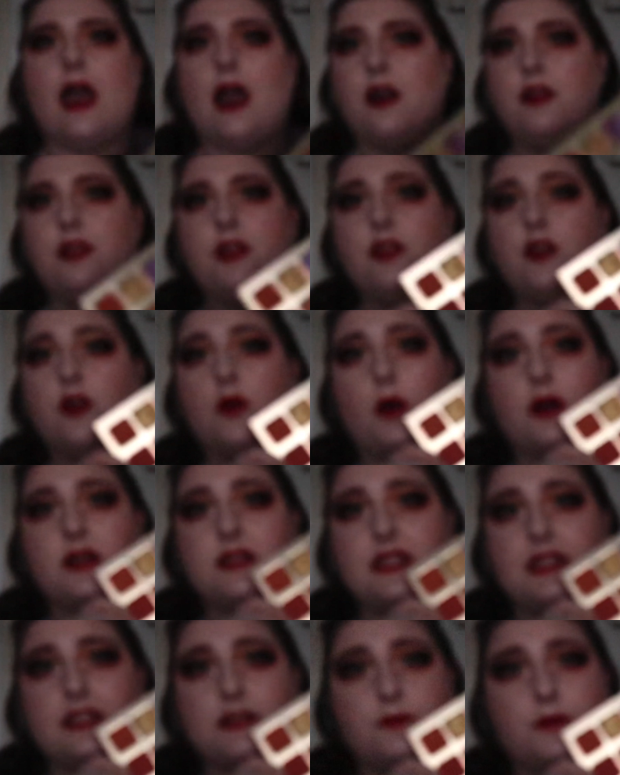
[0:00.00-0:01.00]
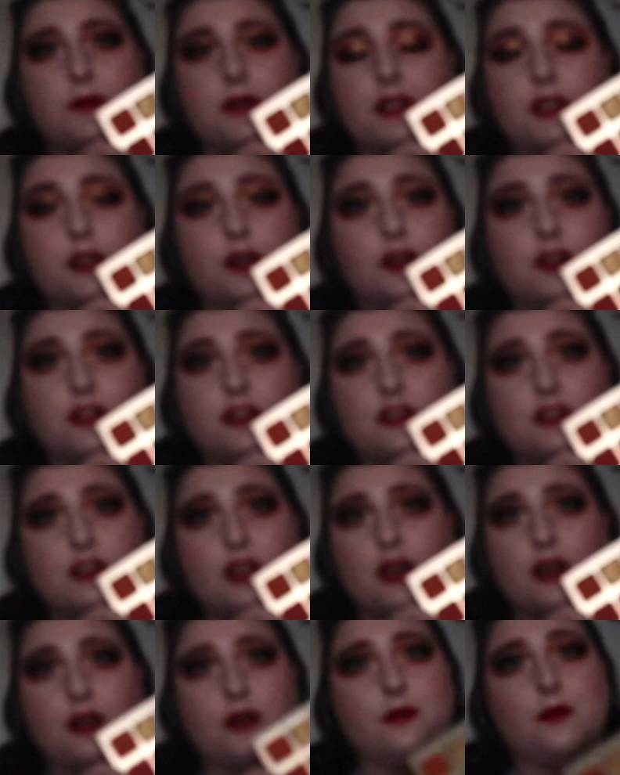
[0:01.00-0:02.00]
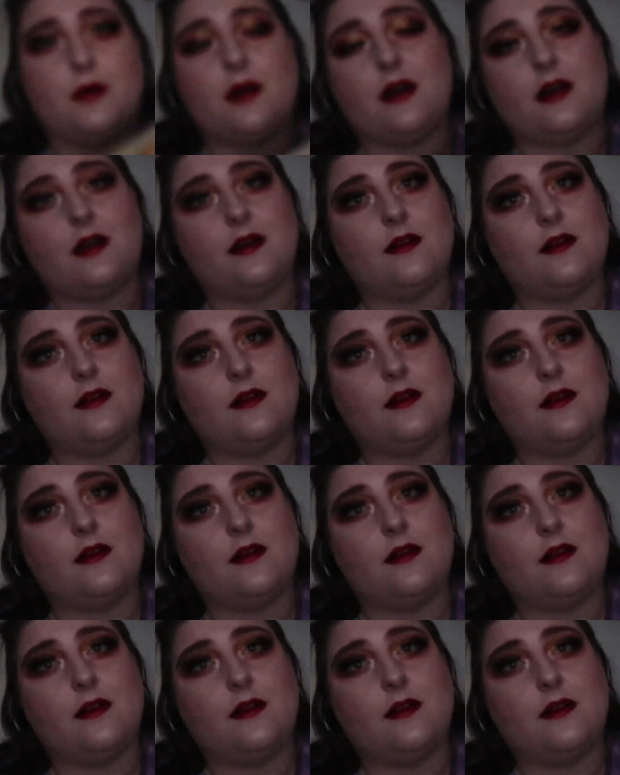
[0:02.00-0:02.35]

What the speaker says: I think the quality is pretty good, so